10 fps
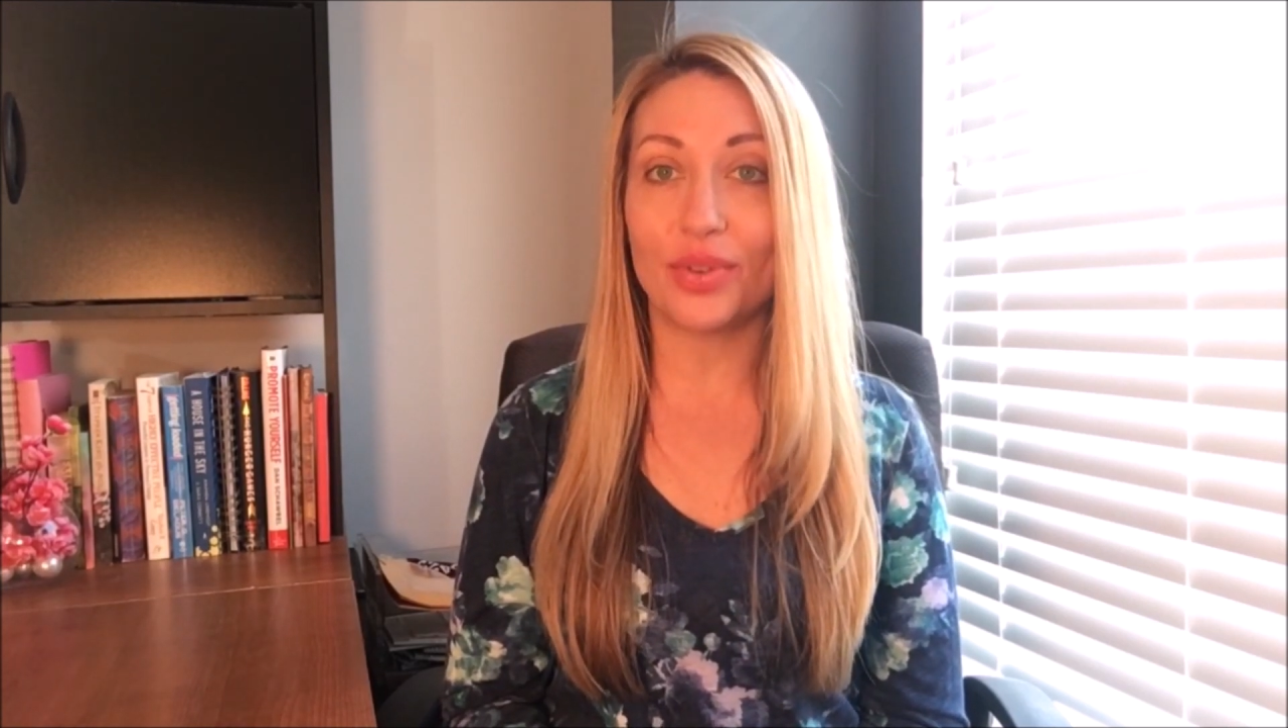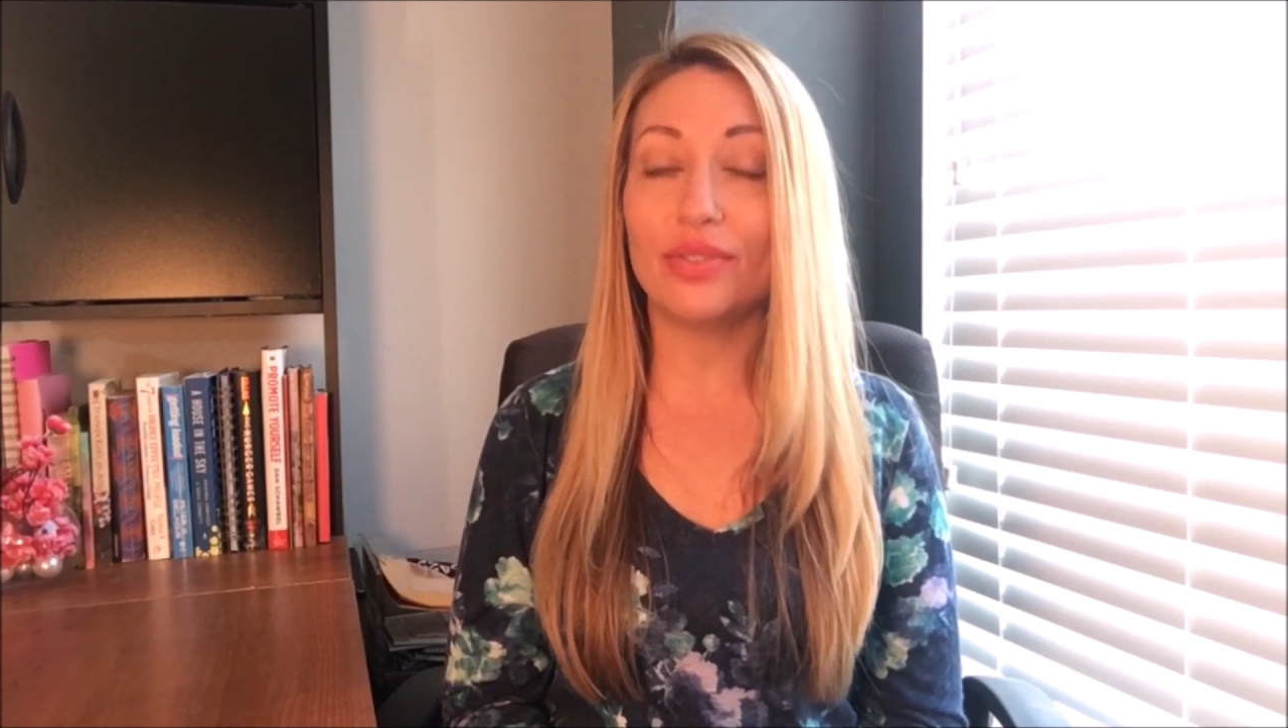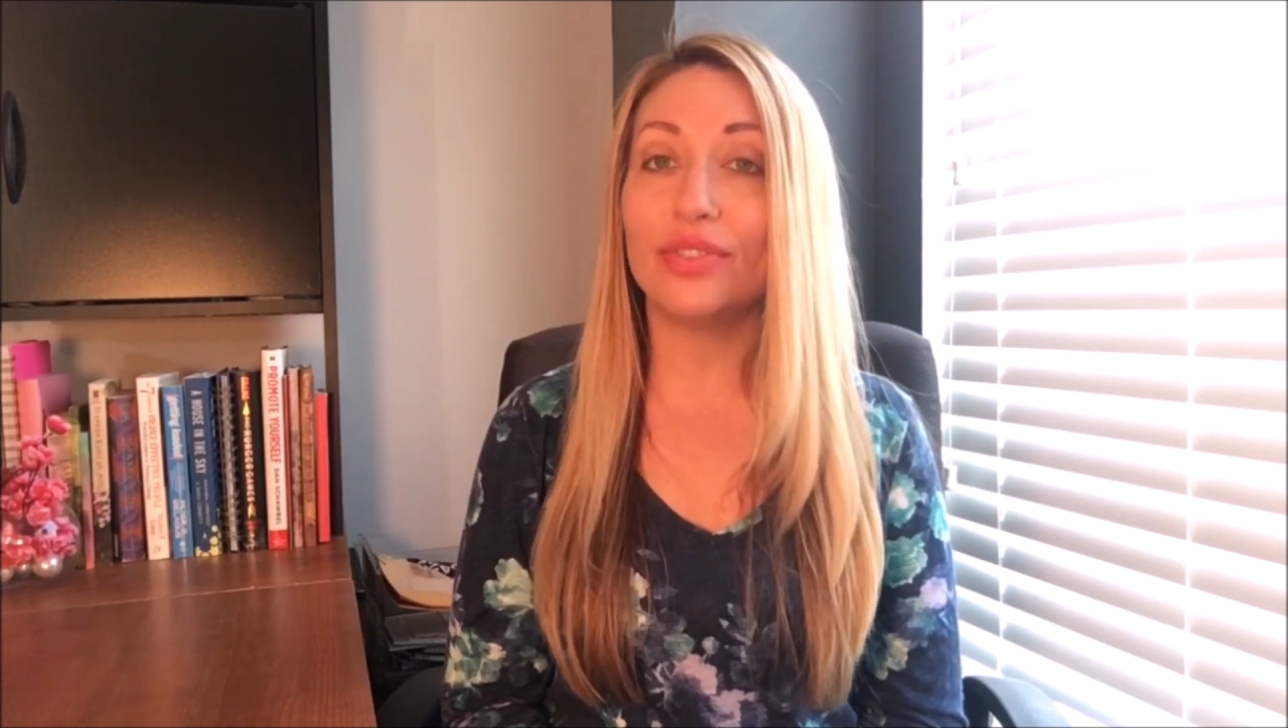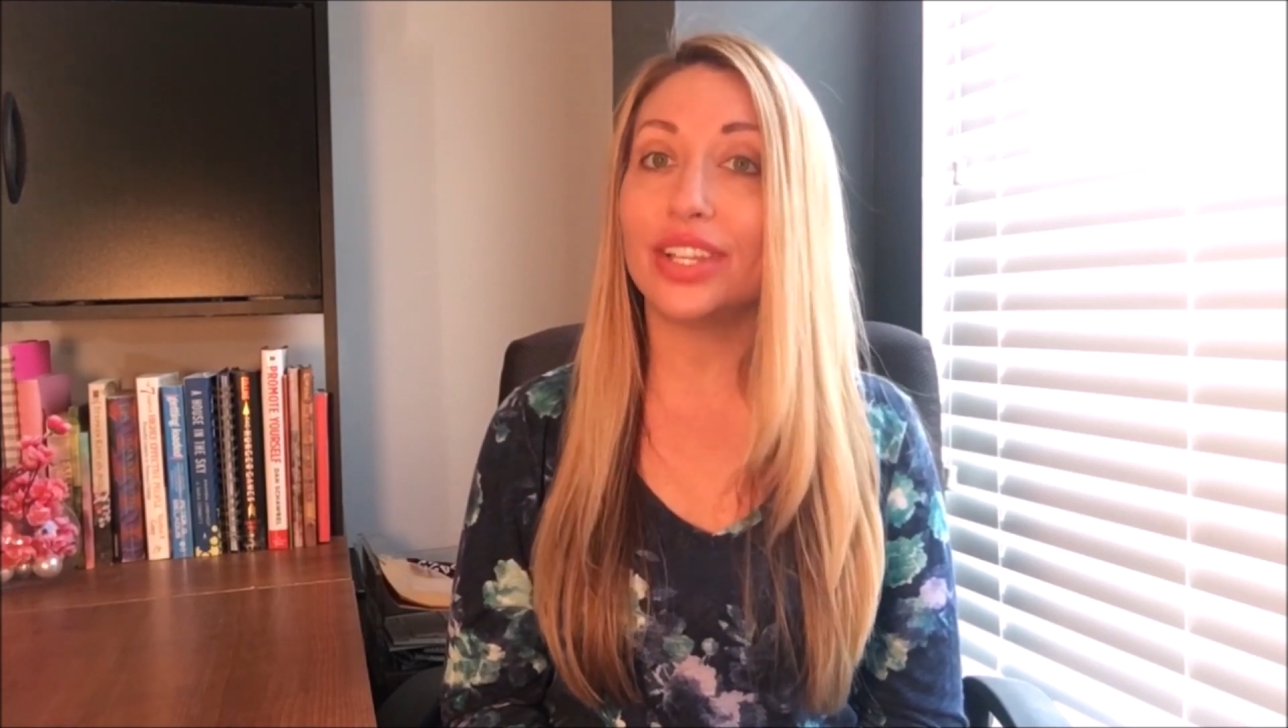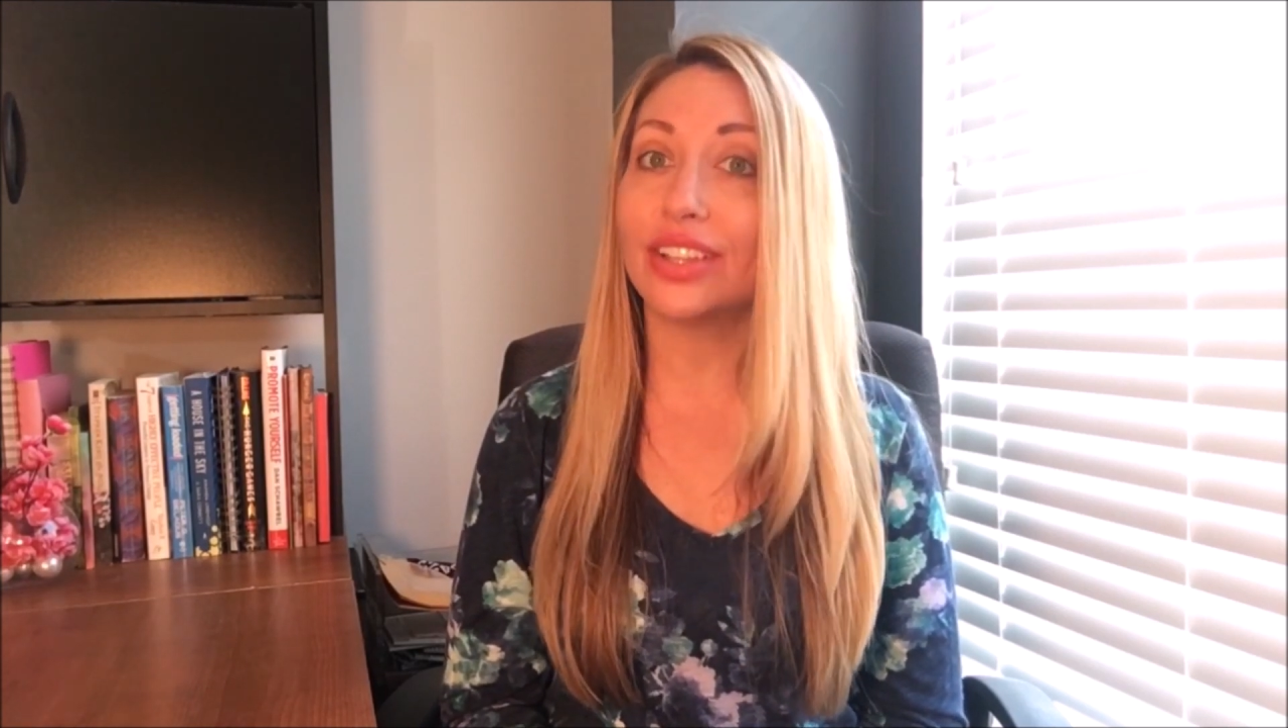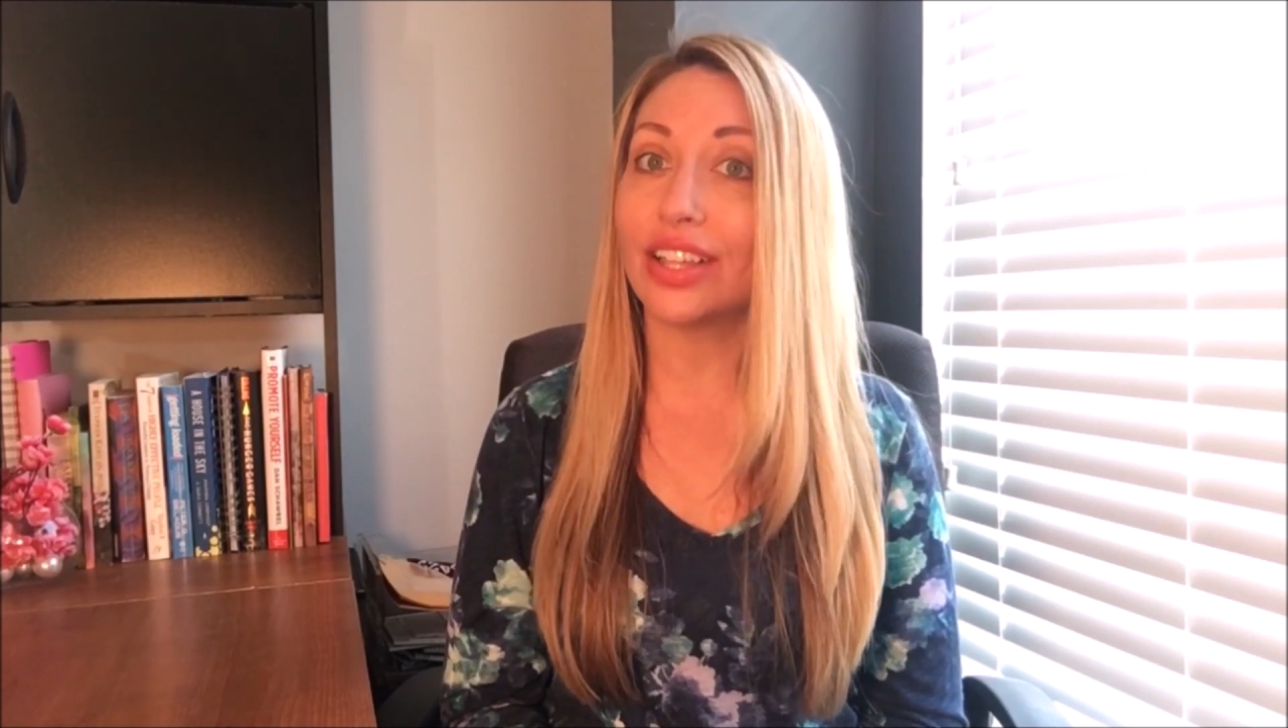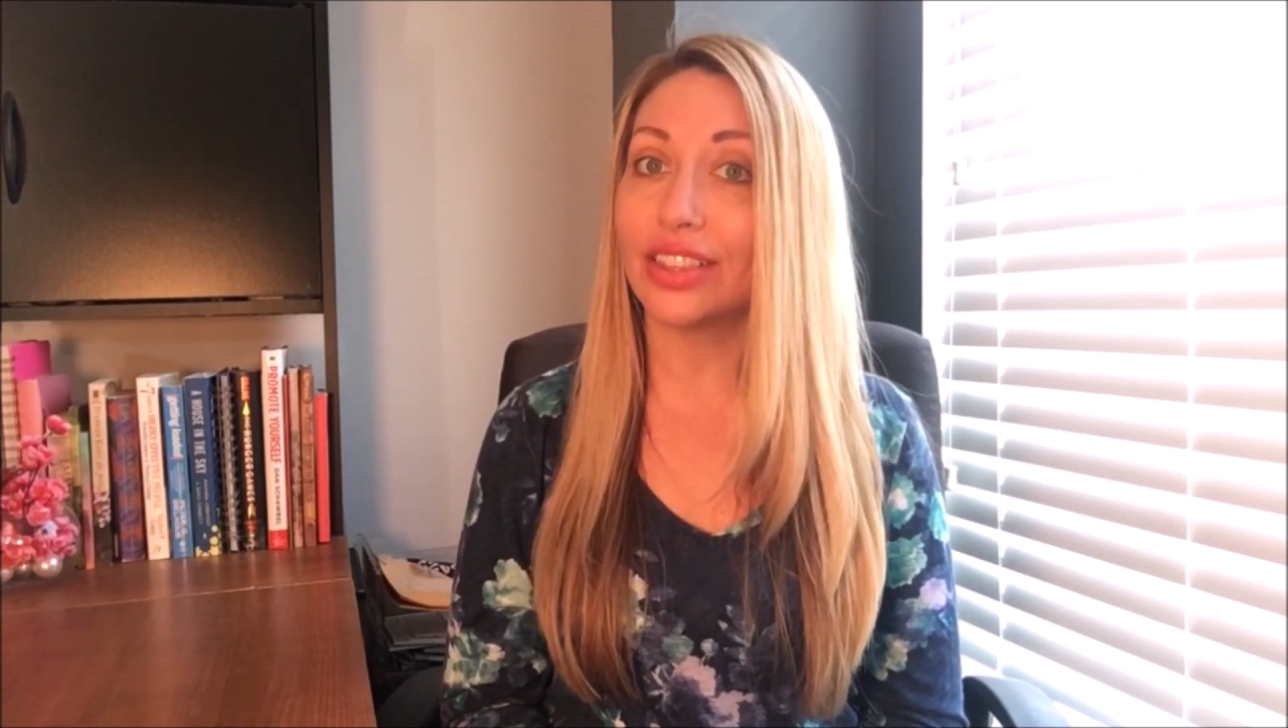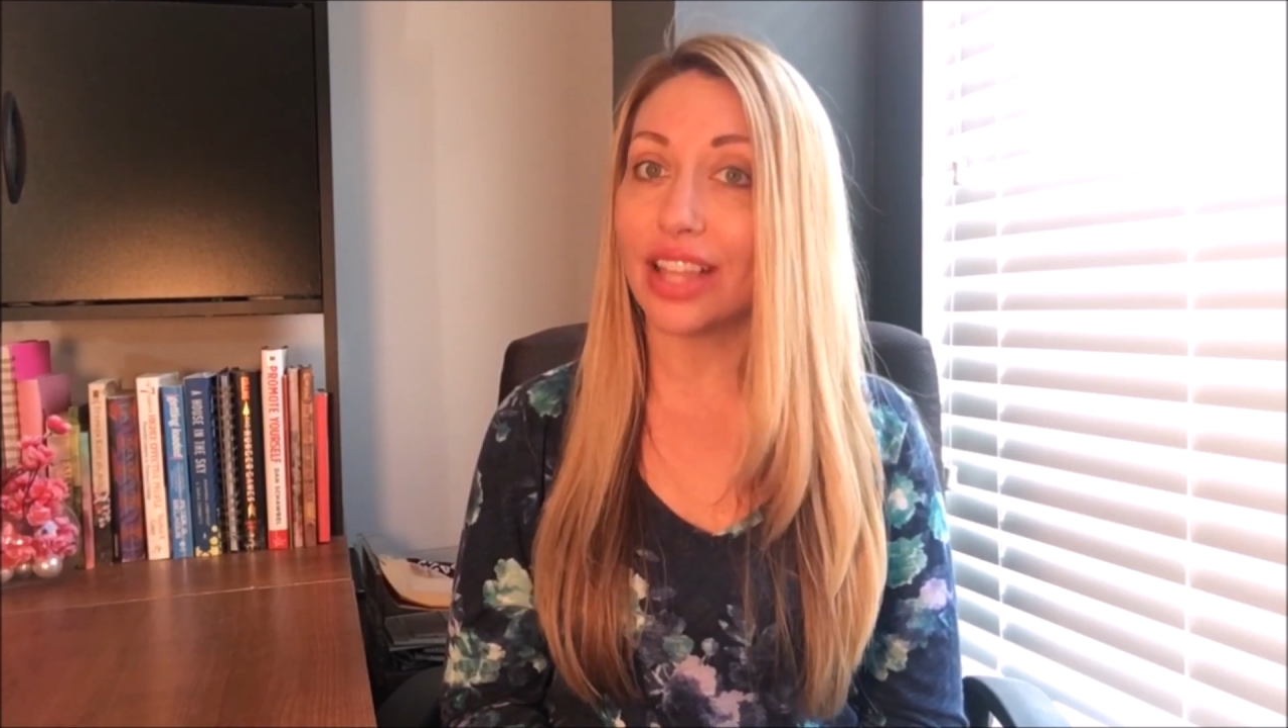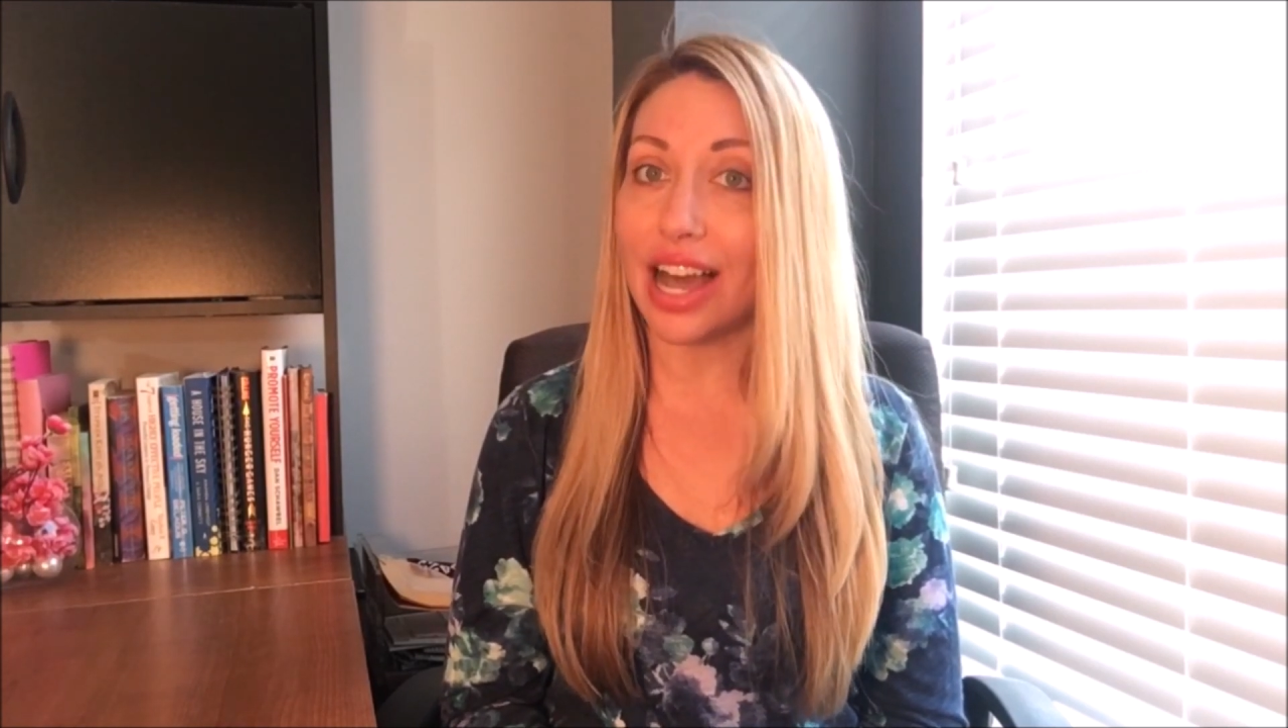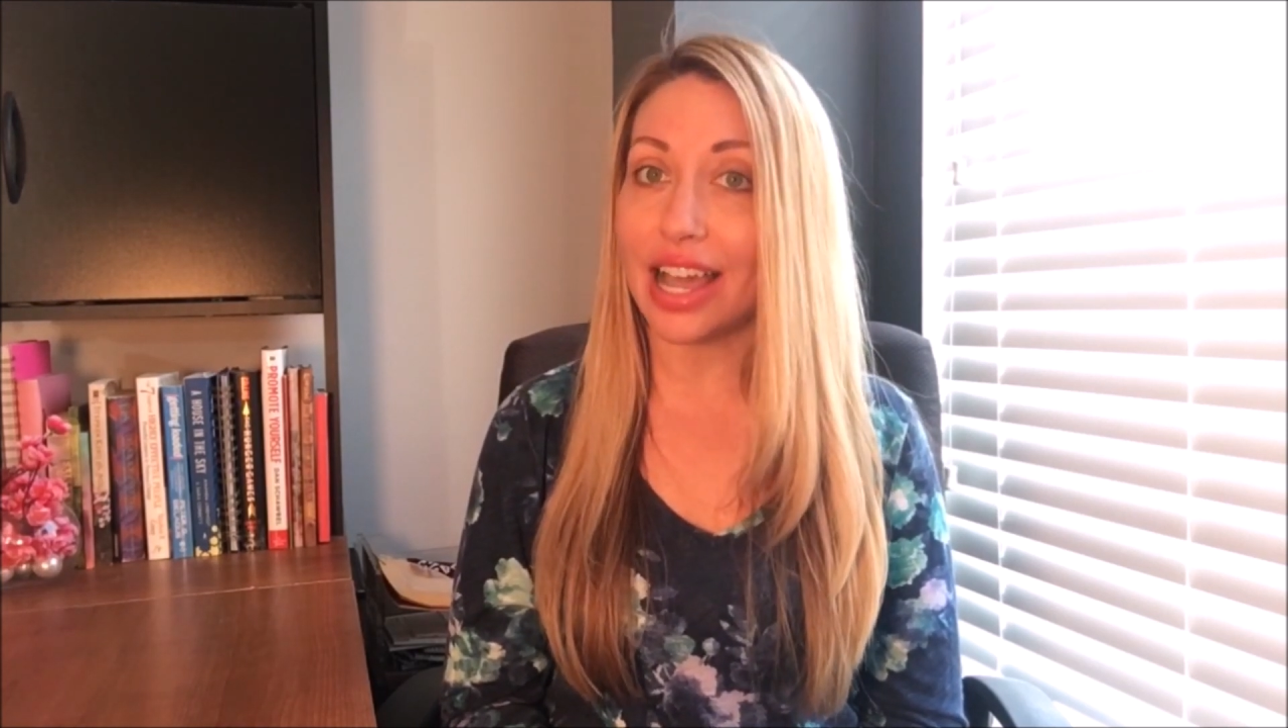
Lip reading: book they sell,